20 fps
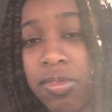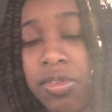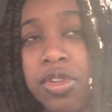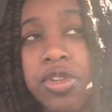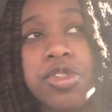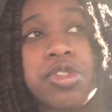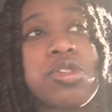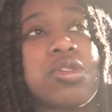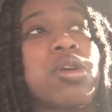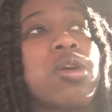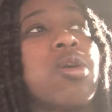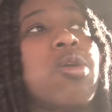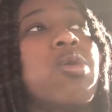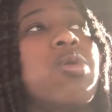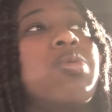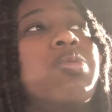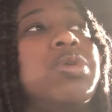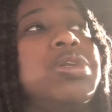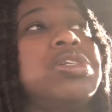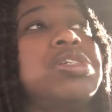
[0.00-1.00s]
So
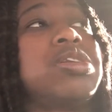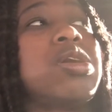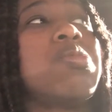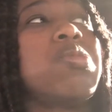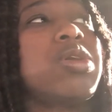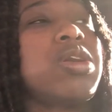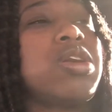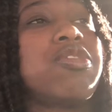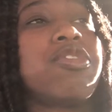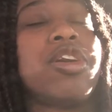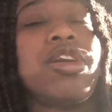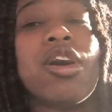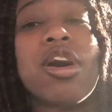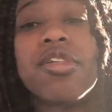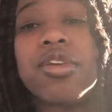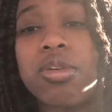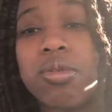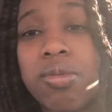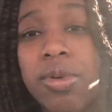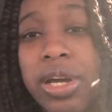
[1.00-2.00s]
when someone of
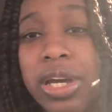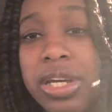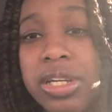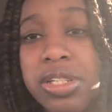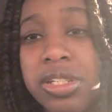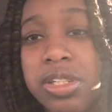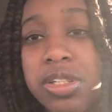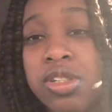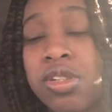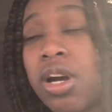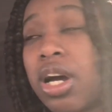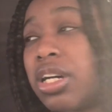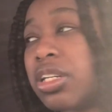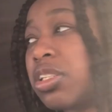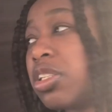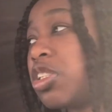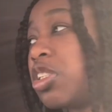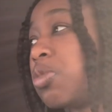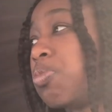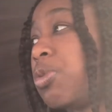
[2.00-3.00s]
another race tries
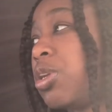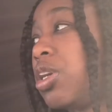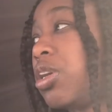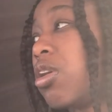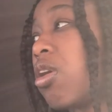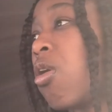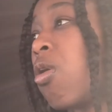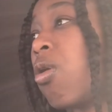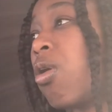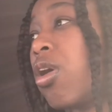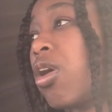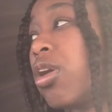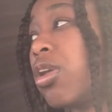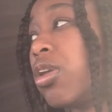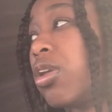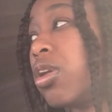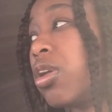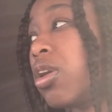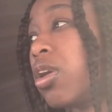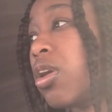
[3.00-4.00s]
to speak
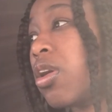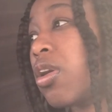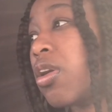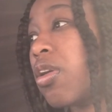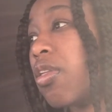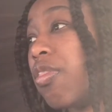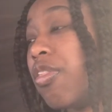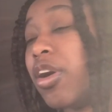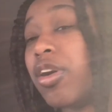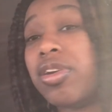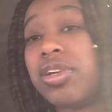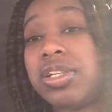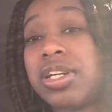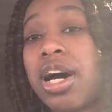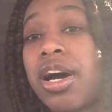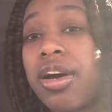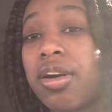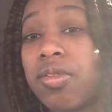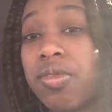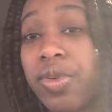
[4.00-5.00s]
on their
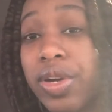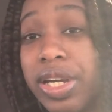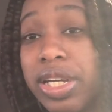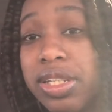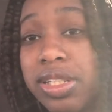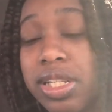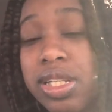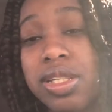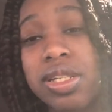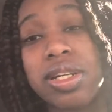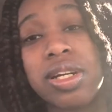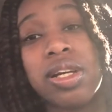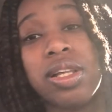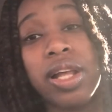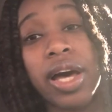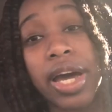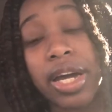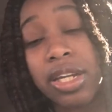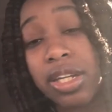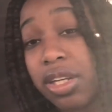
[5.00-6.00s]
entire race as a
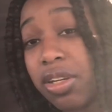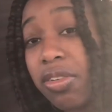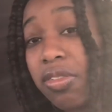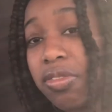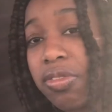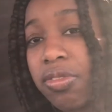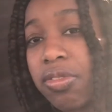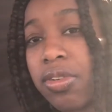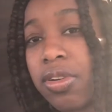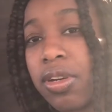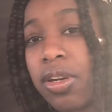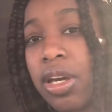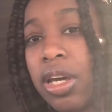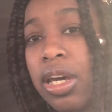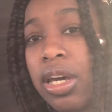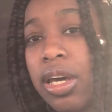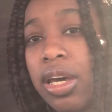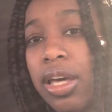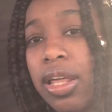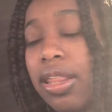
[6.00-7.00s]
collective,
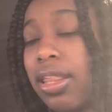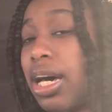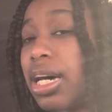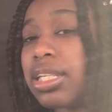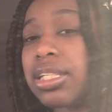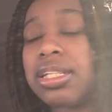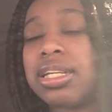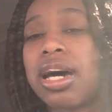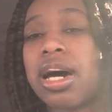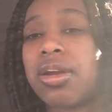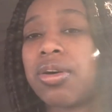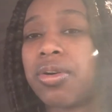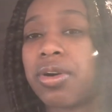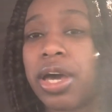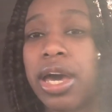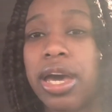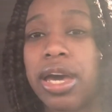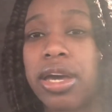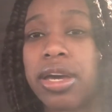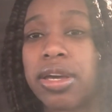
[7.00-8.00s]
that's not
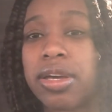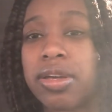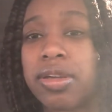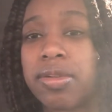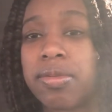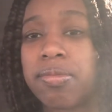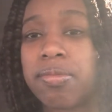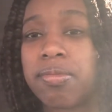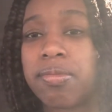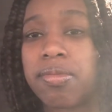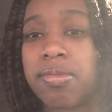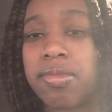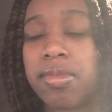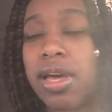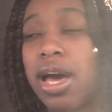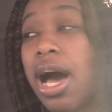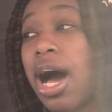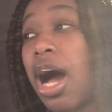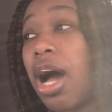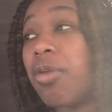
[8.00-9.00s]
okay.
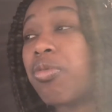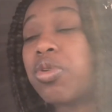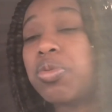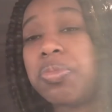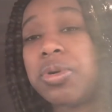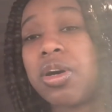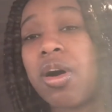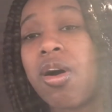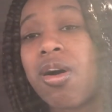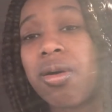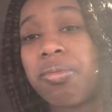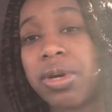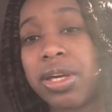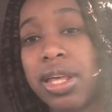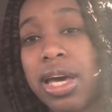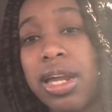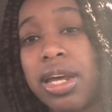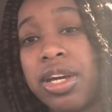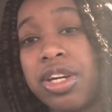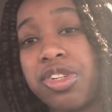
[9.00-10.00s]
I would be harming
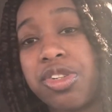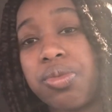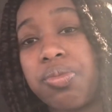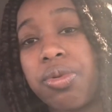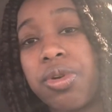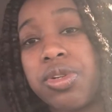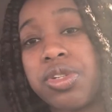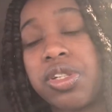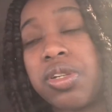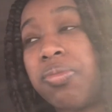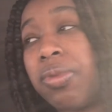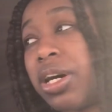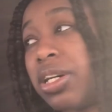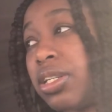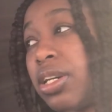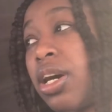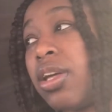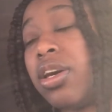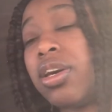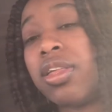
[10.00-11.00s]
that Asian person by
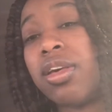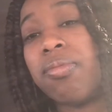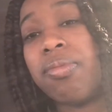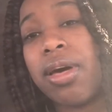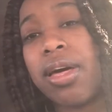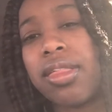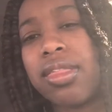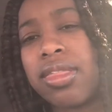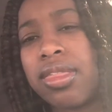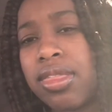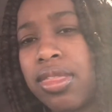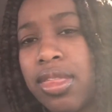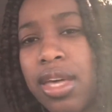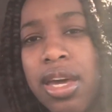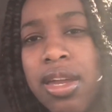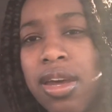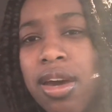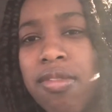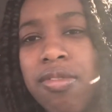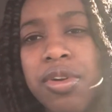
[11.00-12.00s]
telling them that they
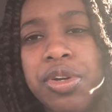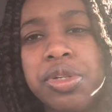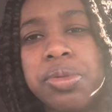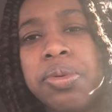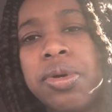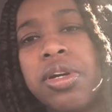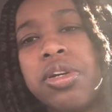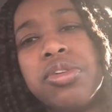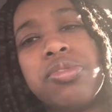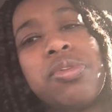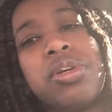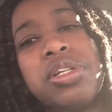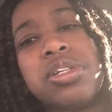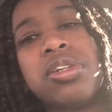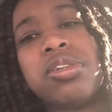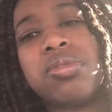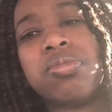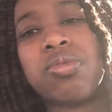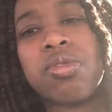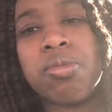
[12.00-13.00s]
never experienced
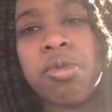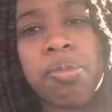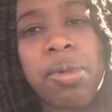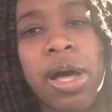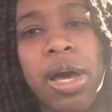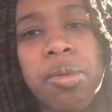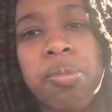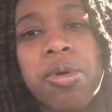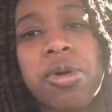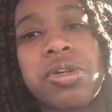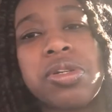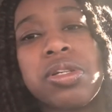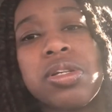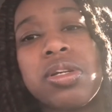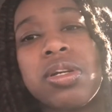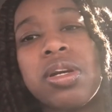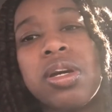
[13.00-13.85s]
racism from a black person.